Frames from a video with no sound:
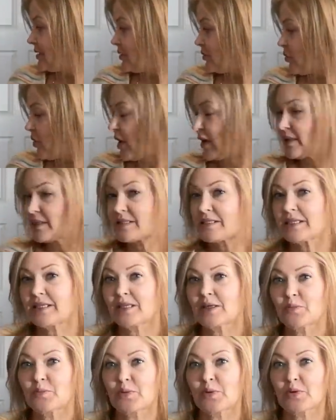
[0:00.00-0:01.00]
Wyatt and
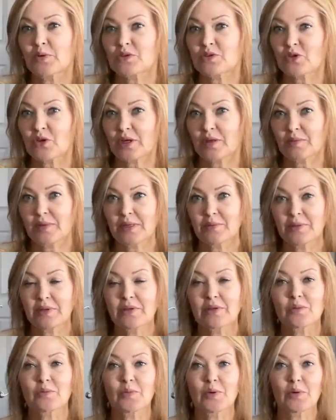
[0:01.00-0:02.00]
Zena both joining me,
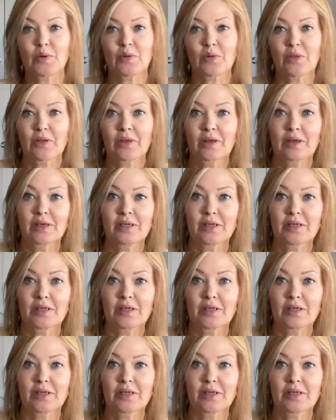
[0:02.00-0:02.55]
but they're both